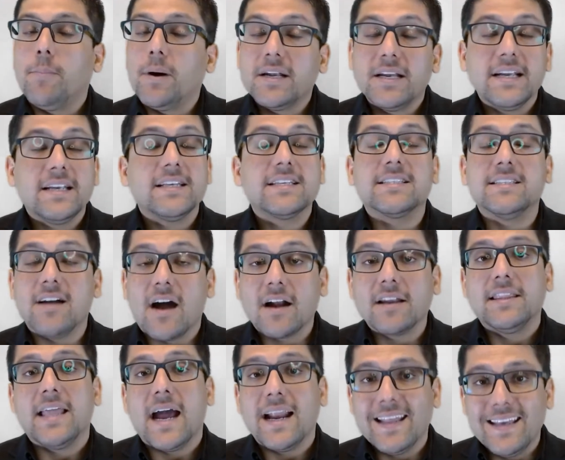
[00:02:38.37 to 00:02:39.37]
but it is
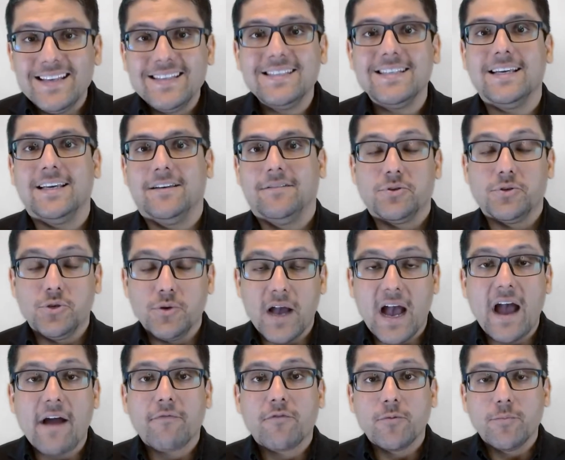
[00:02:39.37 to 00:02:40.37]
not that easy. So you
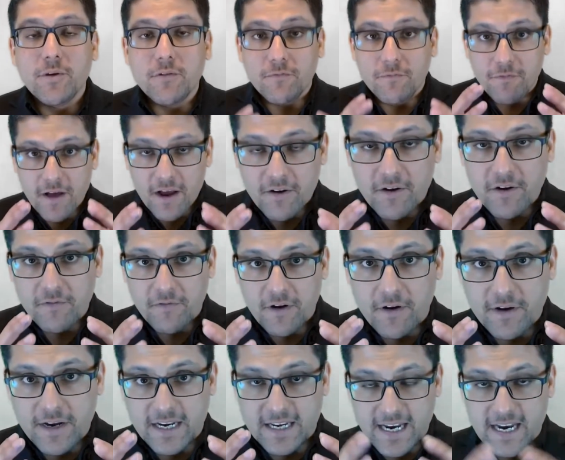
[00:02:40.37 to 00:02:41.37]
have to be very,
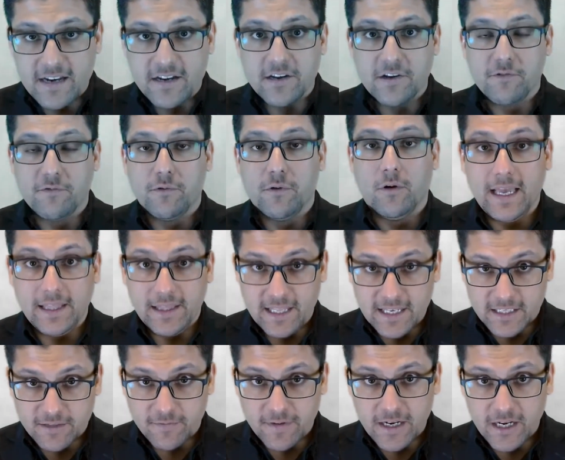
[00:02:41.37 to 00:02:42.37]
very attentive in
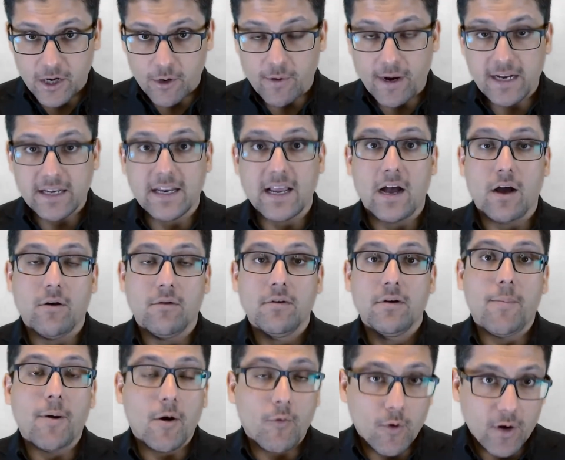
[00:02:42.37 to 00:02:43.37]
this video right now
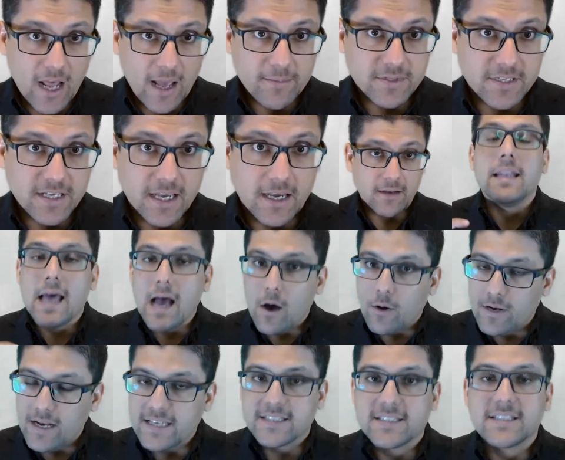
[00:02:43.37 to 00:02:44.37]
about what I'm saying. Now
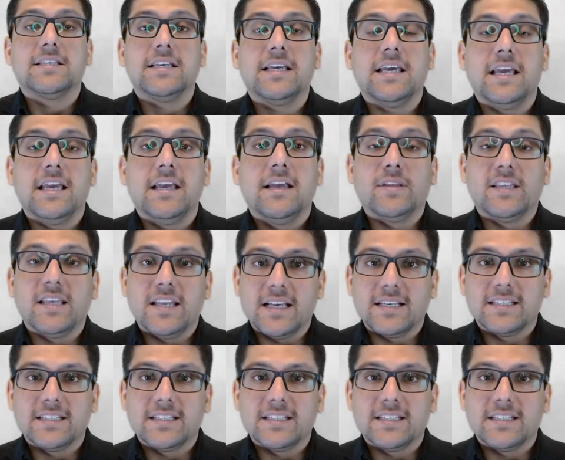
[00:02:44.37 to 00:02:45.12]
let's see with an